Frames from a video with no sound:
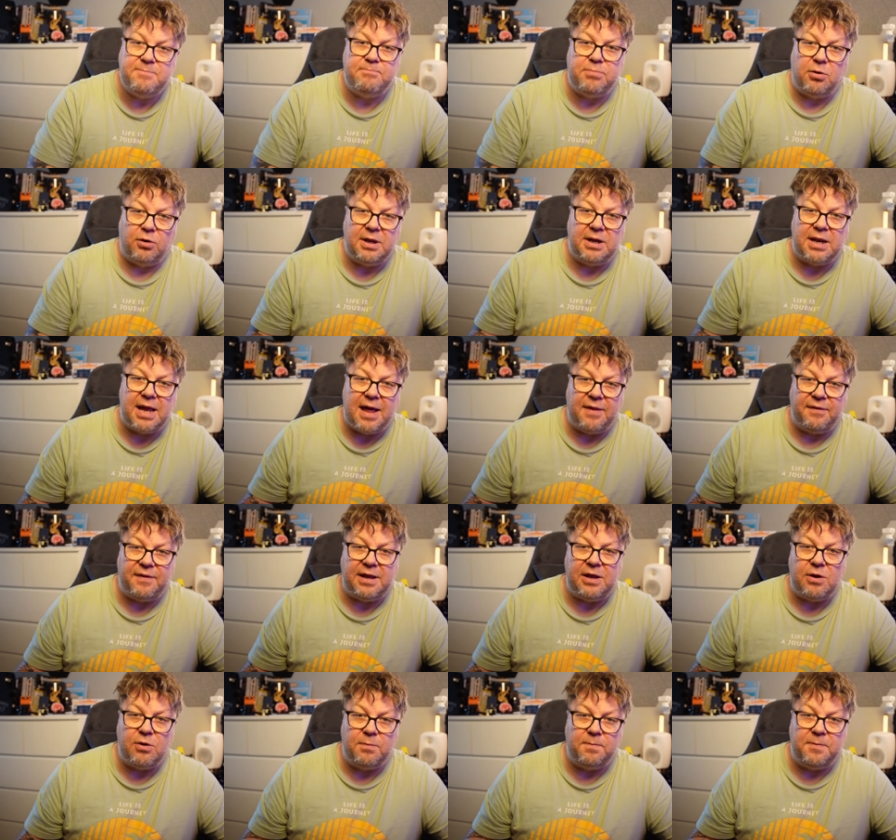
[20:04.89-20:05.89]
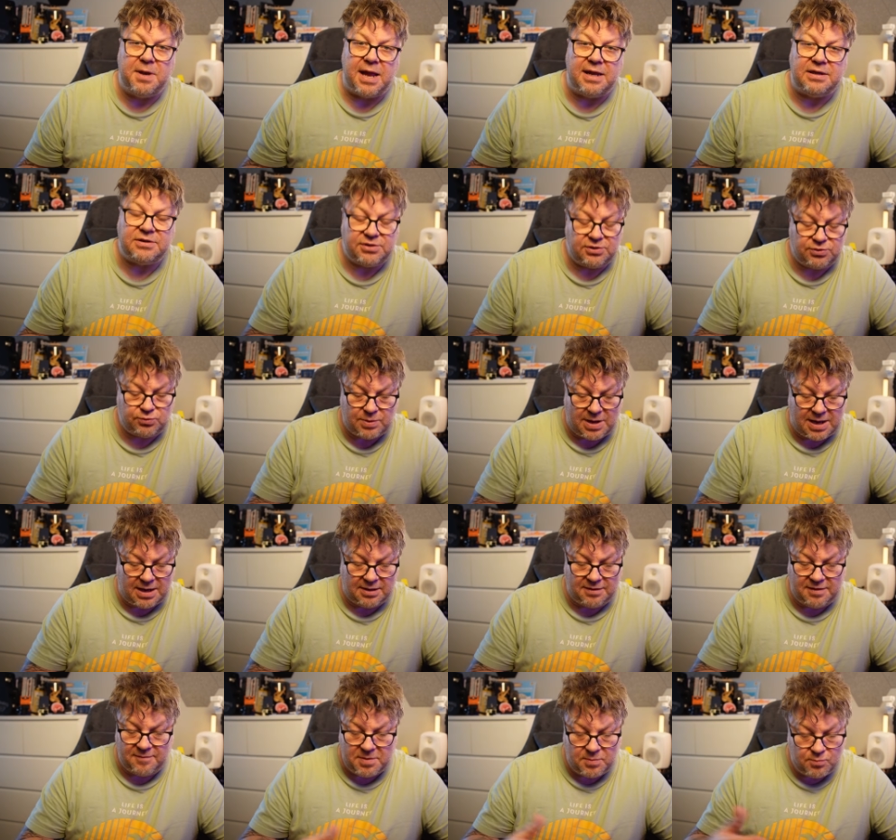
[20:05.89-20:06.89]
pulling out the updates as
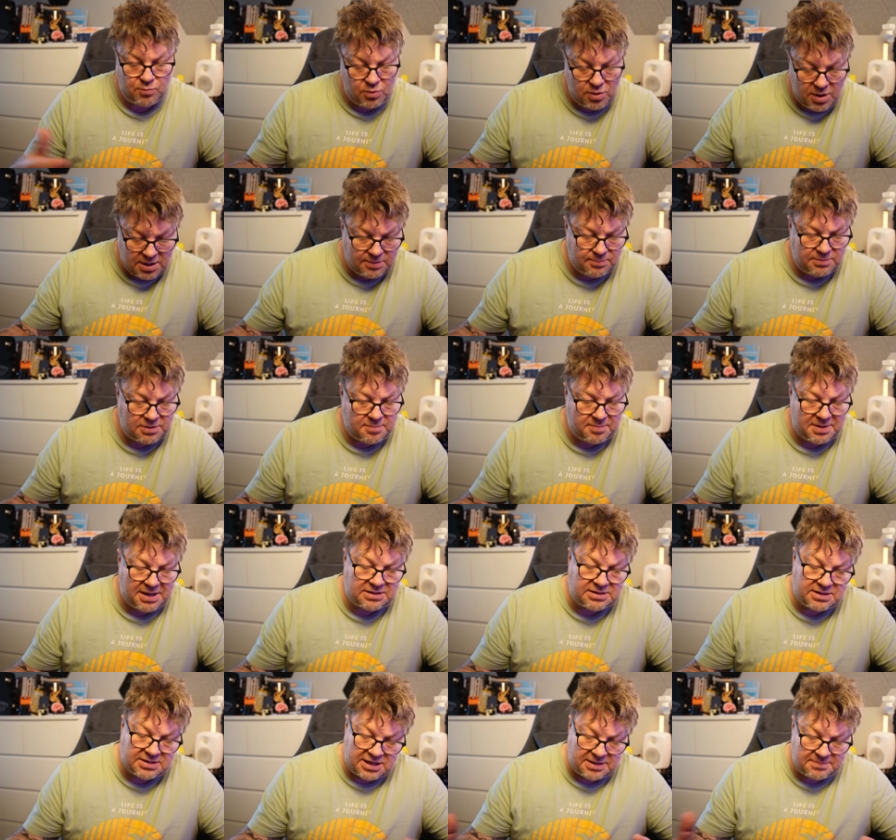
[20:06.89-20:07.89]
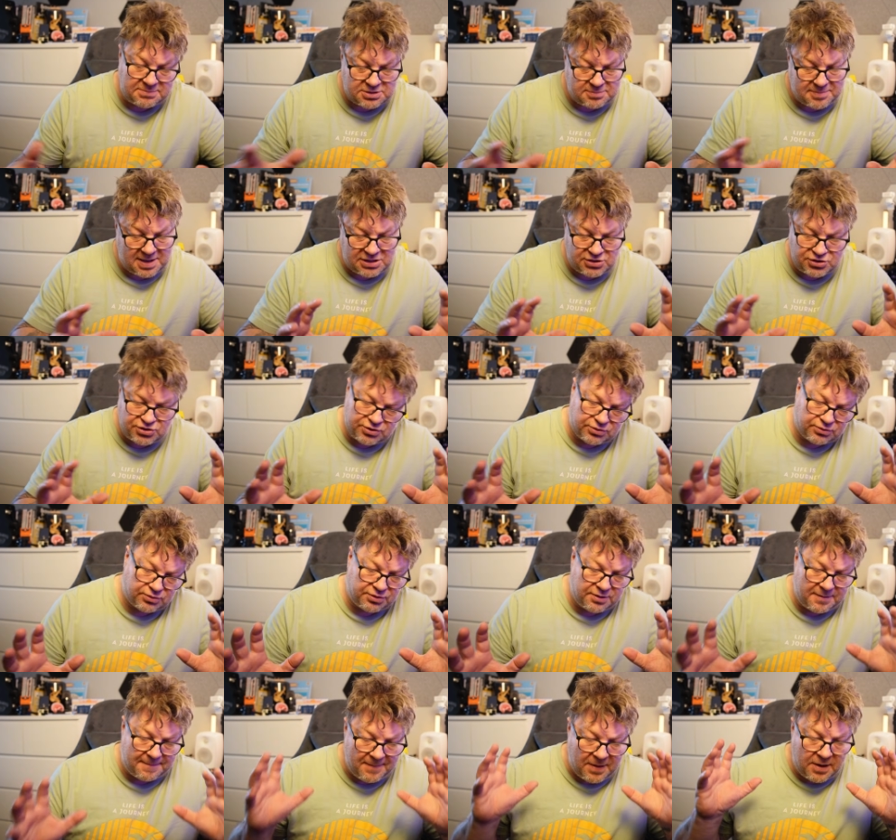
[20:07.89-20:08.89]
well, and they've been working with the beta teams to make sure
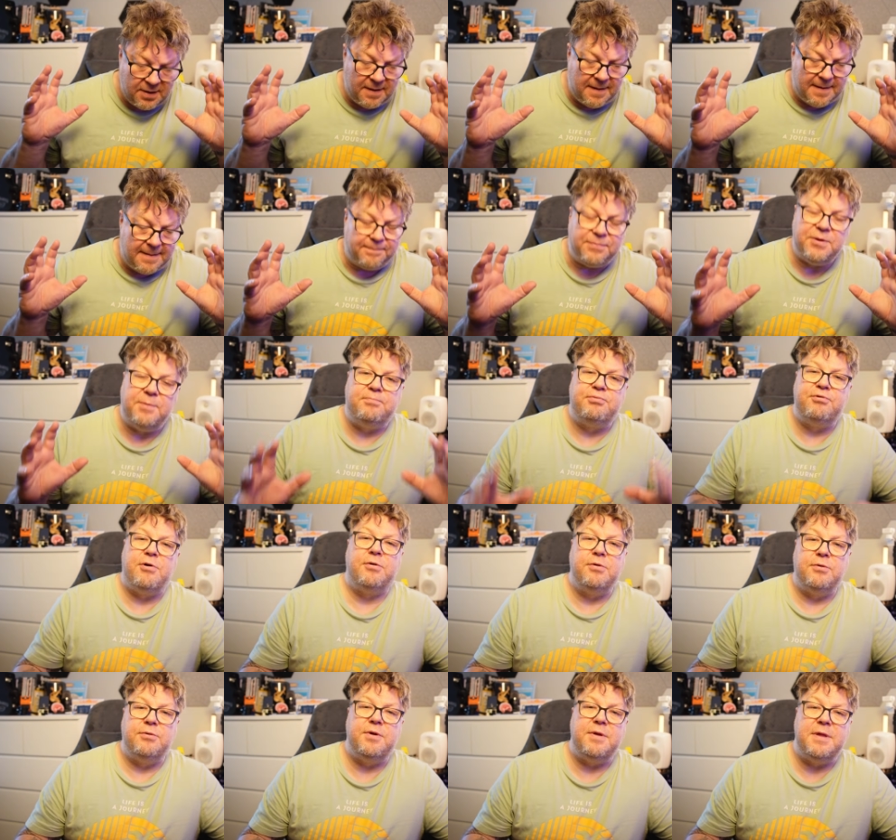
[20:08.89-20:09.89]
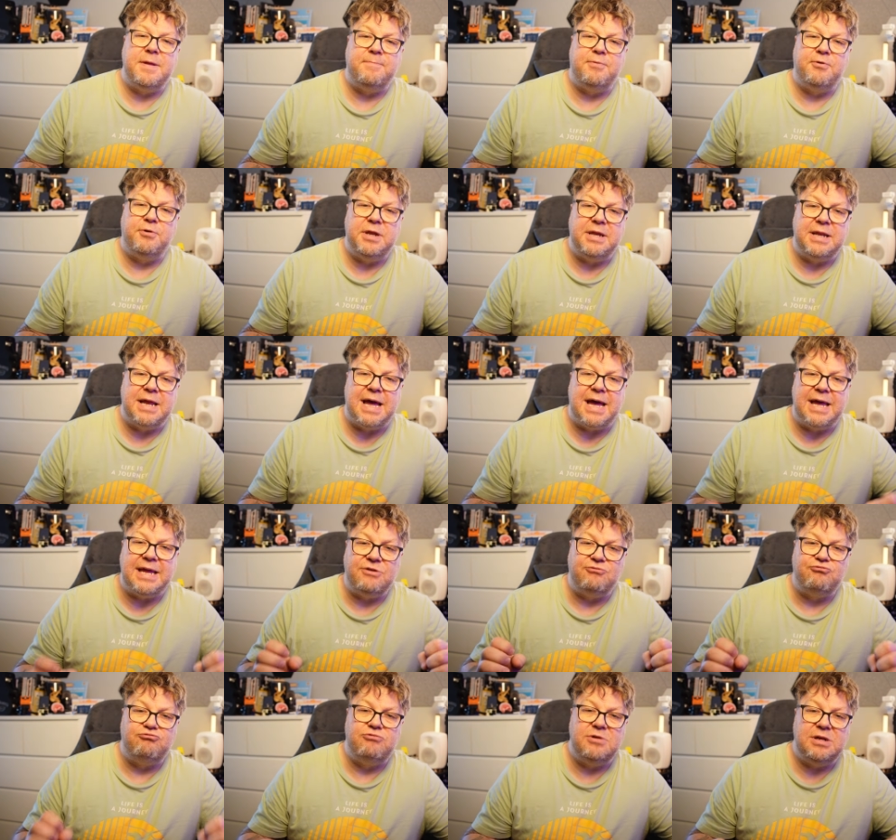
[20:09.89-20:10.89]
that the product that they're putting out
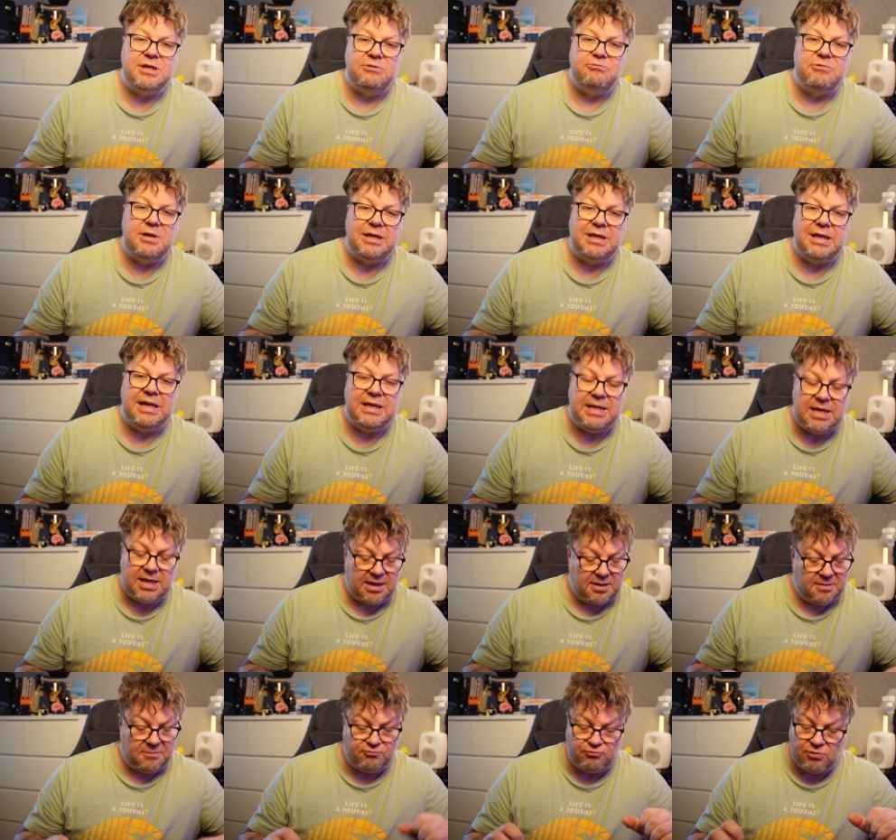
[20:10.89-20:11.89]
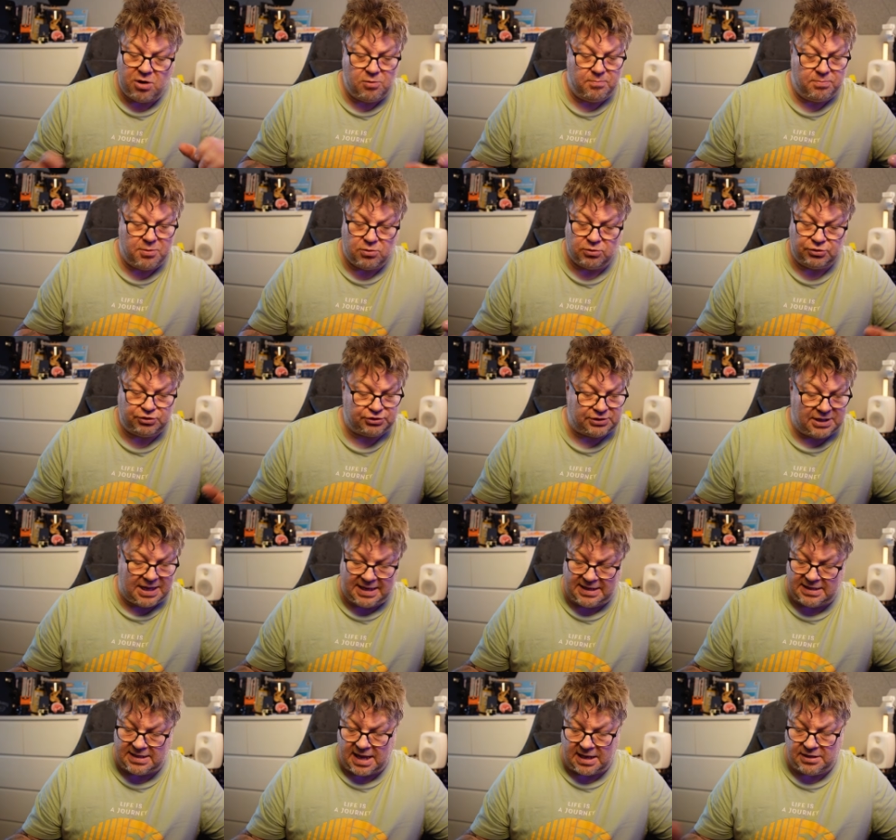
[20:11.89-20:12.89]
is really, really robust
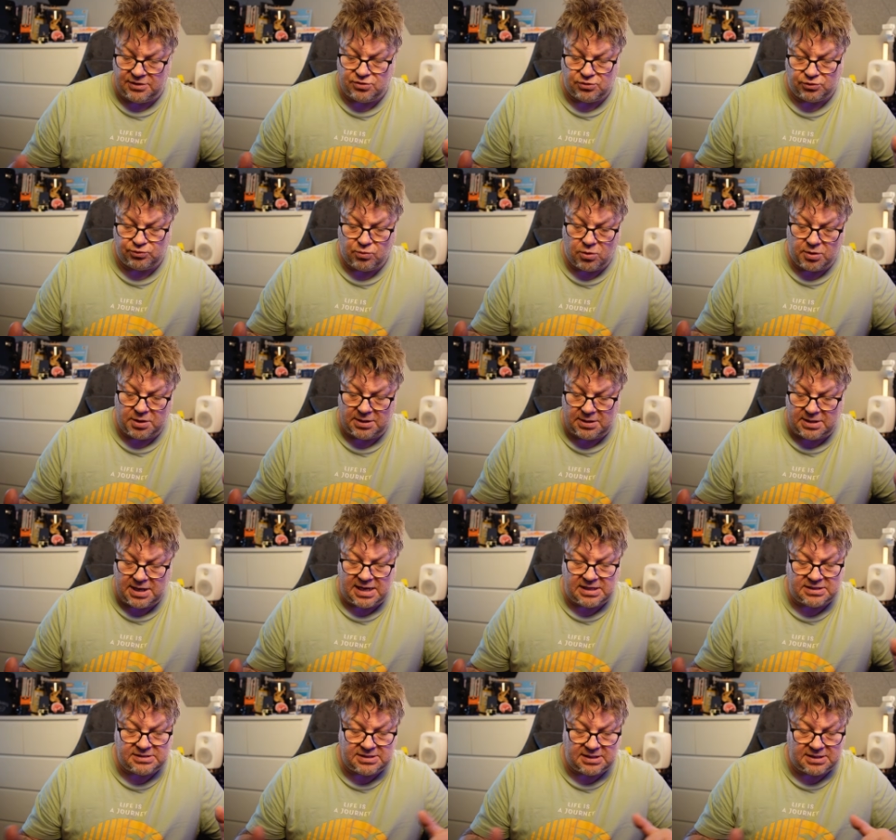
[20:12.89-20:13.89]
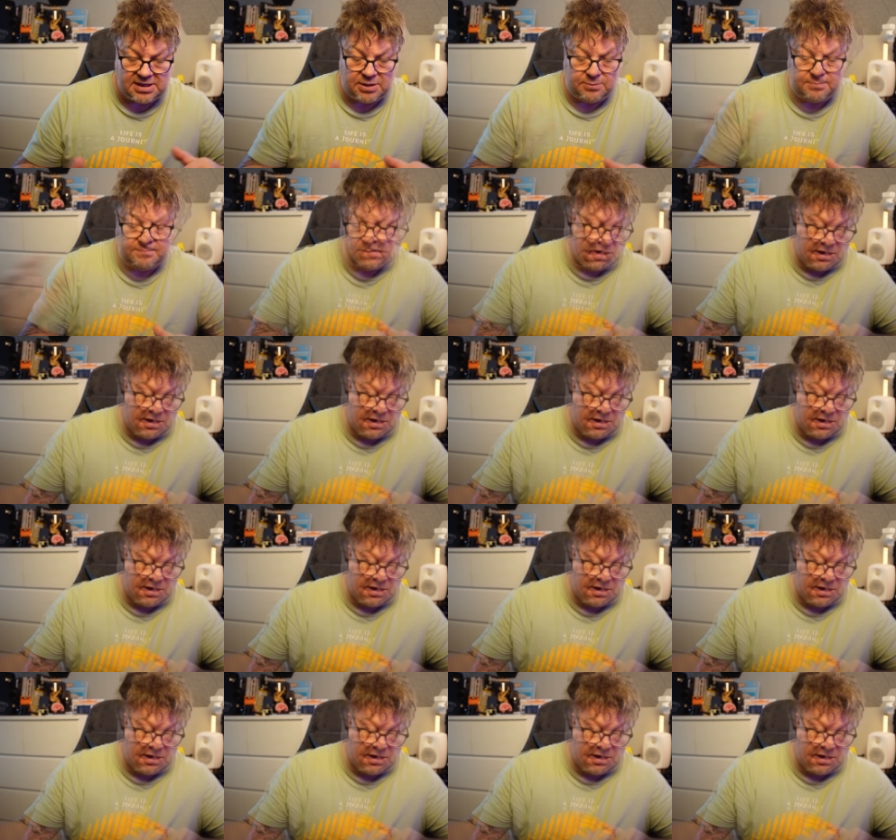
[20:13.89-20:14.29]
and does what it needs to do.